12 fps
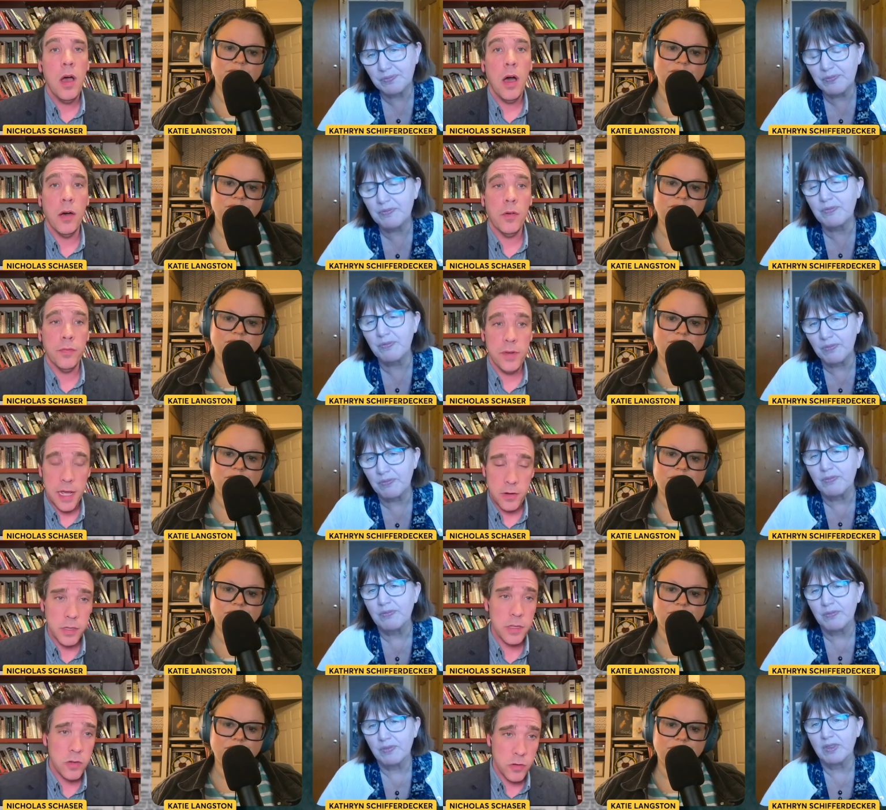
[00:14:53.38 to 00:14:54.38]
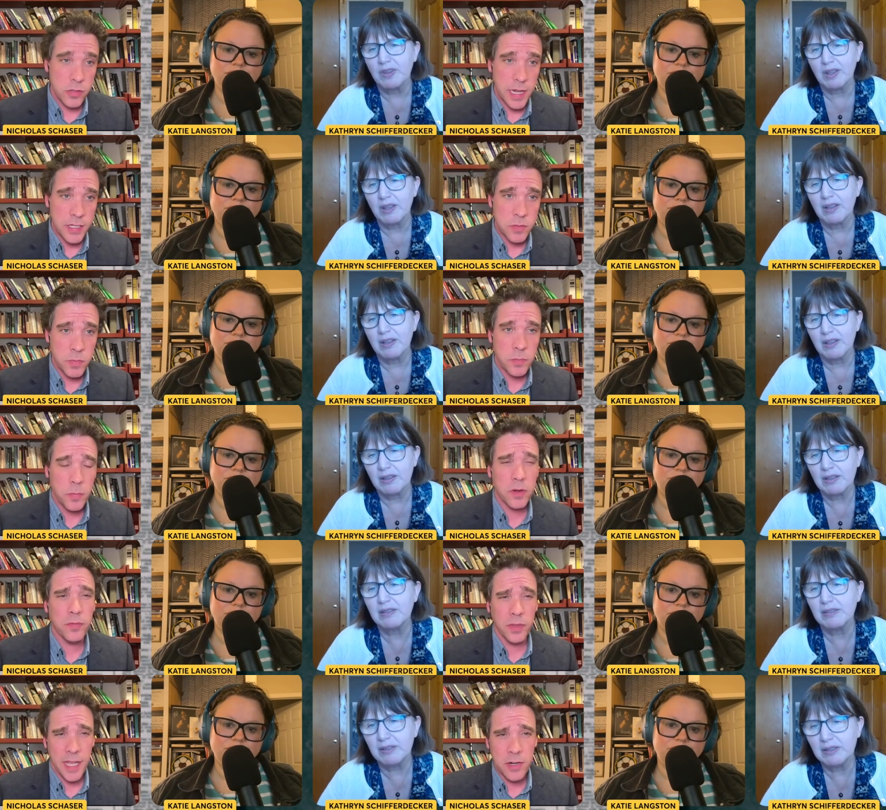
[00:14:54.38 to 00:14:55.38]
Speaker 1: of not only the New Testament but of
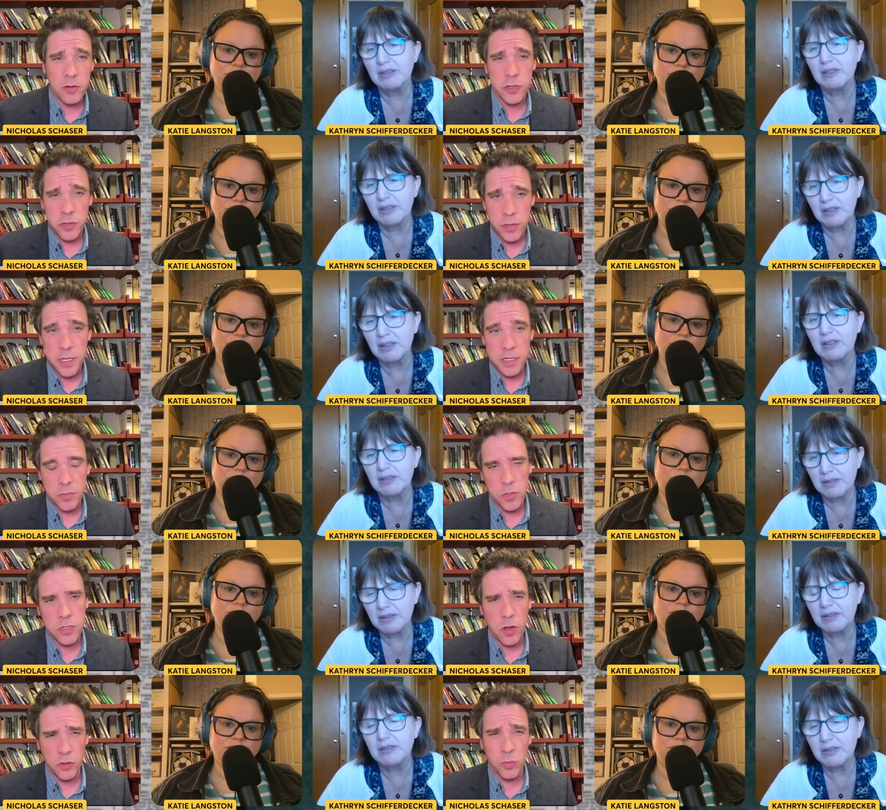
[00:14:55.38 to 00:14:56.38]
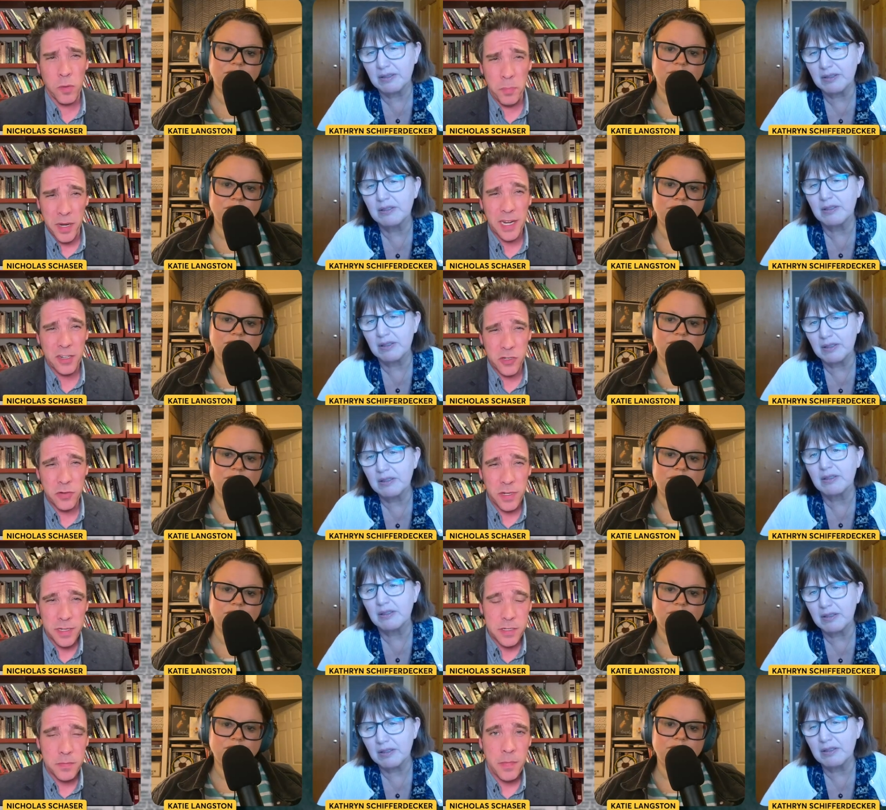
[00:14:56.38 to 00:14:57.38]
later Judaism, what's called rabbinic
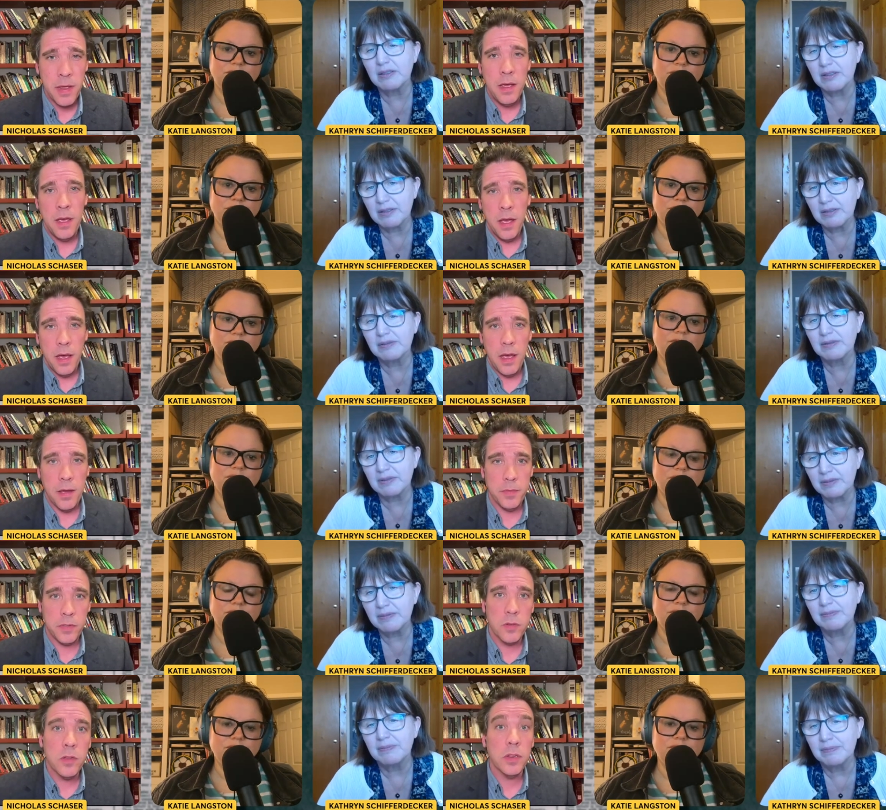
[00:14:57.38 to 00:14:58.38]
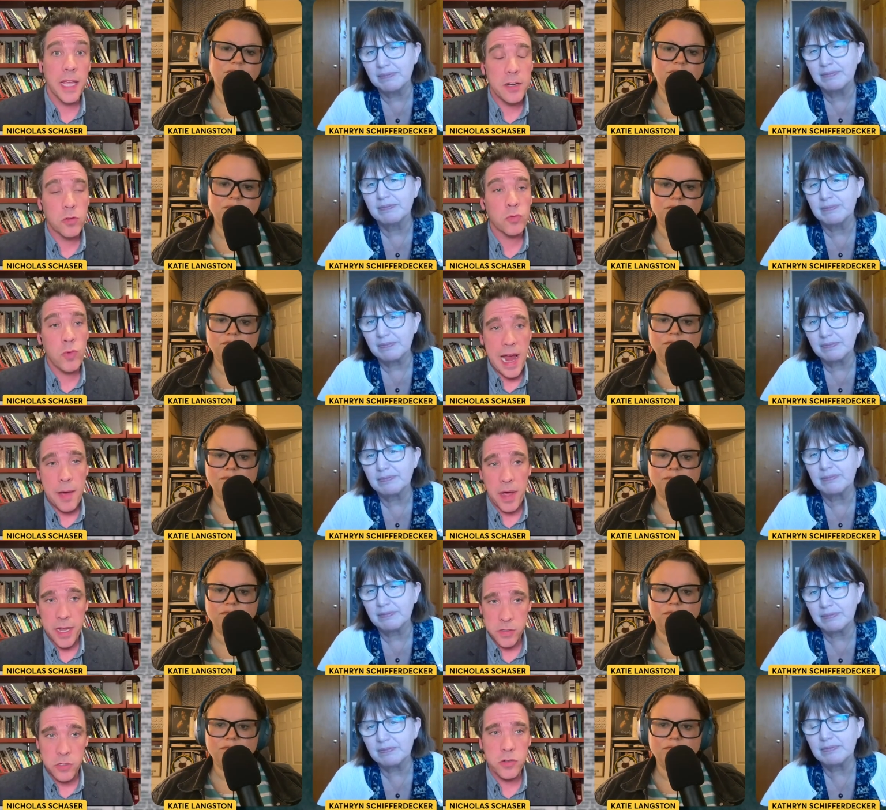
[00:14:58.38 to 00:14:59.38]
Judaism. Hmm. Uh, so the later
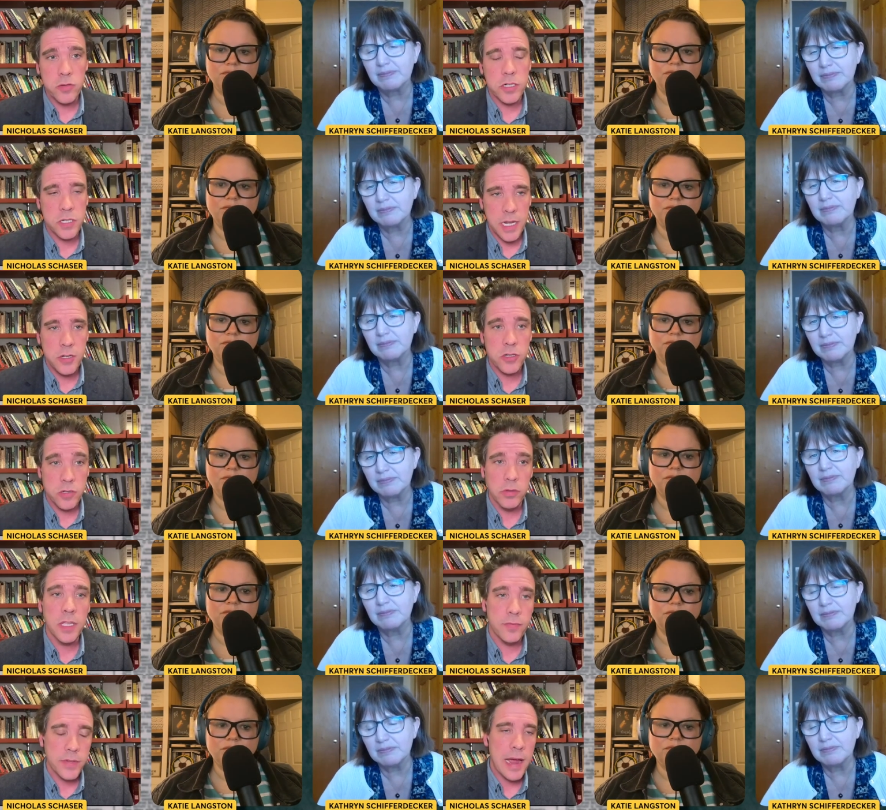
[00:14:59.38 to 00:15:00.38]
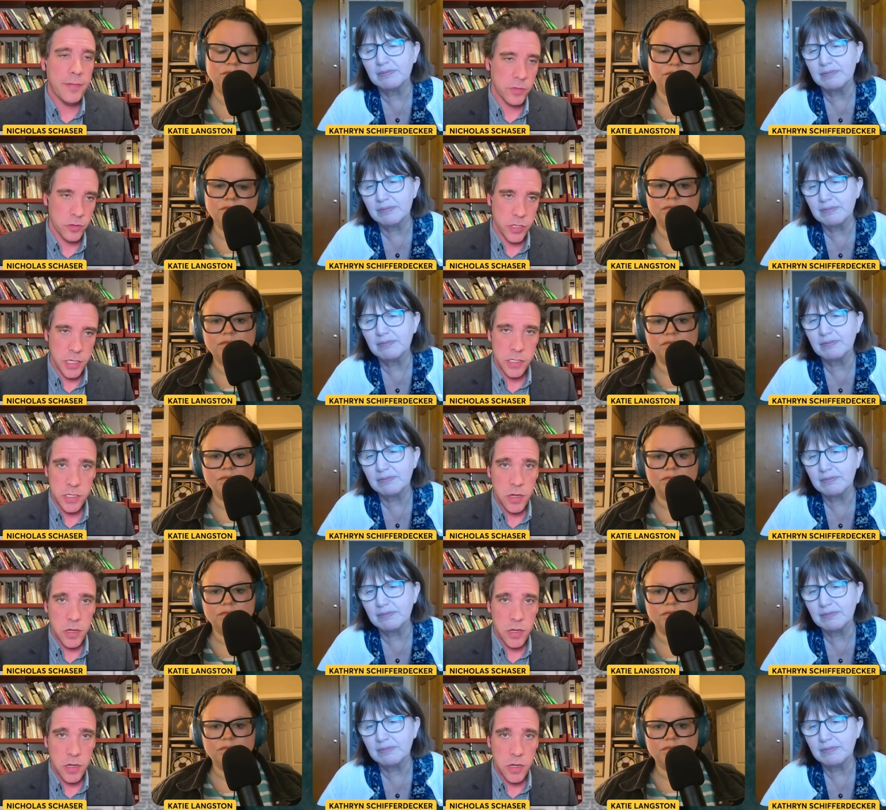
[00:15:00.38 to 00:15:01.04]
rabbis, the Jewish sages who lived after Jesus,